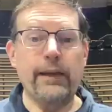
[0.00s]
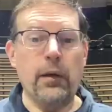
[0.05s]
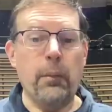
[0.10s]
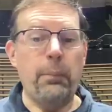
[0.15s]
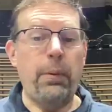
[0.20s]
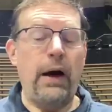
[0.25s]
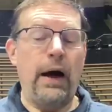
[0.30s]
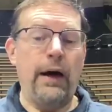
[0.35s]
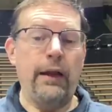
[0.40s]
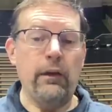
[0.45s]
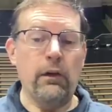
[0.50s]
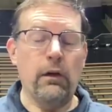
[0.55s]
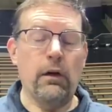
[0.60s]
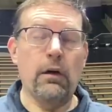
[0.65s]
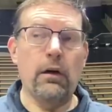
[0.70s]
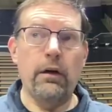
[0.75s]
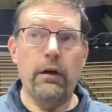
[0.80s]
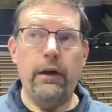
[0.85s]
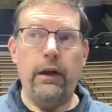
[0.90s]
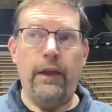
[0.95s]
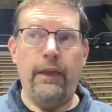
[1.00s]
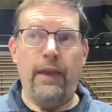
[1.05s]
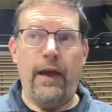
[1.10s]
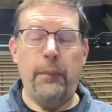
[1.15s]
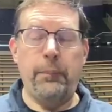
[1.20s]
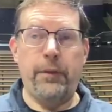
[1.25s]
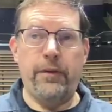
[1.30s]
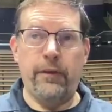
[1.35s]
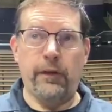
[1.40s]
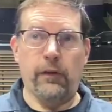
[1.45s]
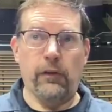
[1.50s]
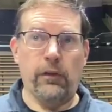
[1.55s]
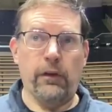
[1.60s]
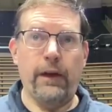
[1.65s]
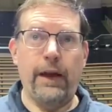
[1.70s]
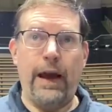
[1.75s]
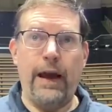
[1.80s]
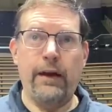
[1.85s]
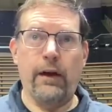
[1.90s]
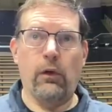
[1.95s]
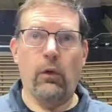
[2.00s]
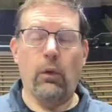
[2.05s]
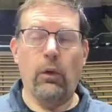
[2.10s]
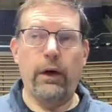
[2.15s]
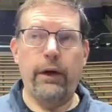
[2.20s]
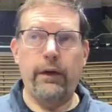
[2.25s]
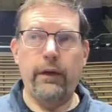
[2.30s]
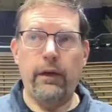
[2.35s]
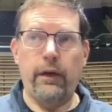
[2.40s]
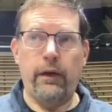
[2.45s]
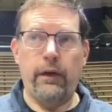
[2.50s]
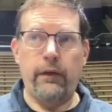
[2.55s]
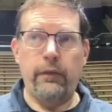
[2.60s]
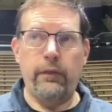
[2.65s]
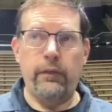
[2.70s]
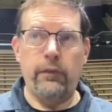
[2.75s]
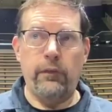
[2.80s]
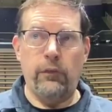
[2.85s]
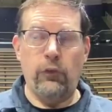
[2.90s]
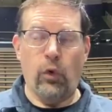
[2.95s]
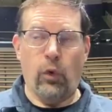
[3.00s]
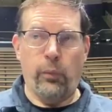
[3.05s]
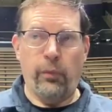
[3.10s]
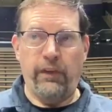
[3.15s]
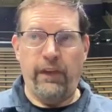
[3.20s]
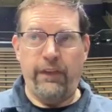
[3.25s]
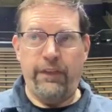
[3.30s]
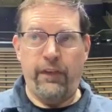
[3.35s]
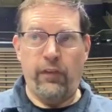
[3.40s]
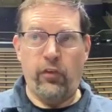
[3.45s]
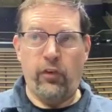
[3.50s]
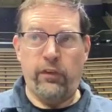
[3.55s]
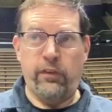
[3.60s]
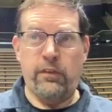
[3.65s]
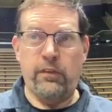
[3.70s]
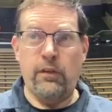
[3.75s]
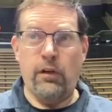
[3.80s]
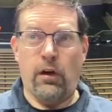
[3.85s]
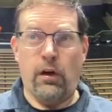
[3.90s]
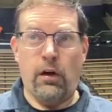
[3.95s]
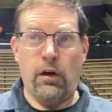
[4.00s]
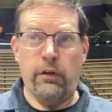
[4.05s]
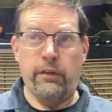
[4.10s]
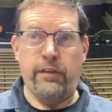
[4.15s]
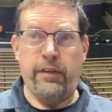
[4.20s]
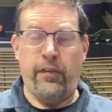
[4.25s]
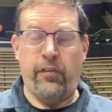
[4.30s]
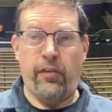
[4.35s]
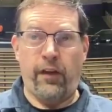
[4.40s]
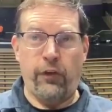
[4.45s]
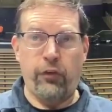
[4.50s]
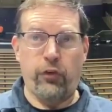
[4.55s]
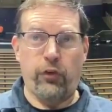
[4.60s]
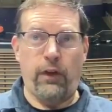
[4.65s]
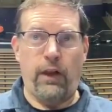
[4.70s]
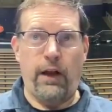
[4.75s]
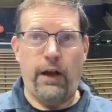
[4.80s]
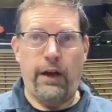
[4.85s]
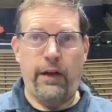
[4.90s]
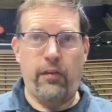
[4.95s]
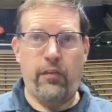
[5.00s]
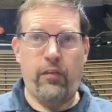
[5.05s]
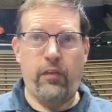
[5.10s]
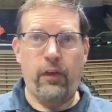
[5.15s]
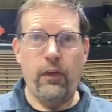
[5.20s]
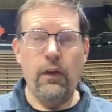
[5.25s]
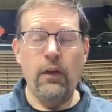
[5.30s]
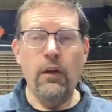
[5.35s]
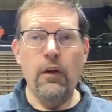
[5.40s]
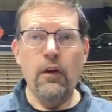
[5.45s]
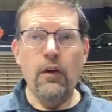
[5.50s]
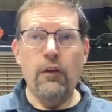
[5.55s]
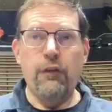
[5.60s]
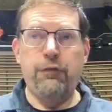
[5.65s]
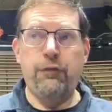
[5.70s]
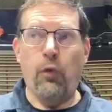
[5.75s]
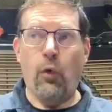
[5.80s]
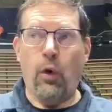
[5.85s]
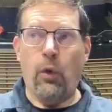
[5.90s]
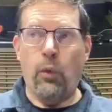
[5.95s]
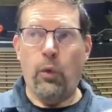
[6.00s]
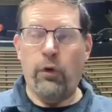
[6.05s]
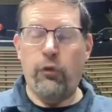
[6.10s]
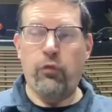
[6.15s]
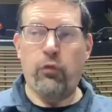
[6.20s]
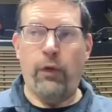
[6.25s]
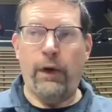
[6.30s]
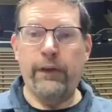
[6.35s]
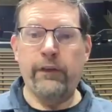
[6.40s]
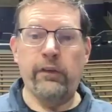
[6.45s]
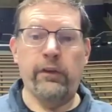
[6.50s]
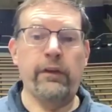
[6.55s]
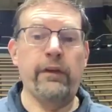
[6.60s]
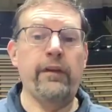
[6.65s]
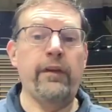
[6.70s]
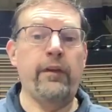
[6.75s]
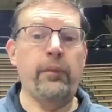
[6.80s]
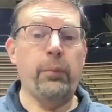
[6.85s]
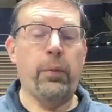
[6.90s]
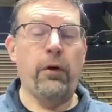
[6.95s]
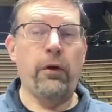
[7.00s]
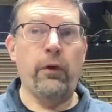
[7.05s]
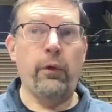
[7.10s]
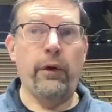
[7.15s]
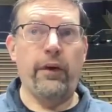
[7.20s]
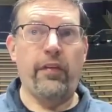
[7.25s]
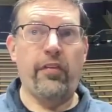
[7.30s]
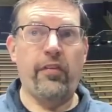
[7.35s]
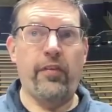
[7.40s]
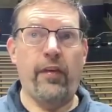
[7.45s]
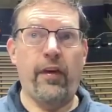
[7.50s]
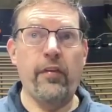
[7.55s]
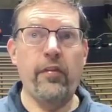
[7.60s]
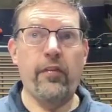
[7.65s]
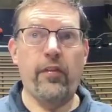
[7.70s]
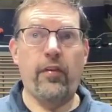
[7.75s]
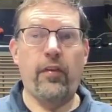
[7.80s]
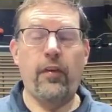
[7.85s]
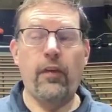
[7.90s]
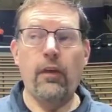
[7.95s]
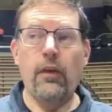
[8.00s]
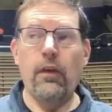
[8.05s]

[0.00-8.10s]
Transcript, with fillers: compiler in that particular category. Uh, normally, things are are decentralized. Forwards regularly Purdue and assists,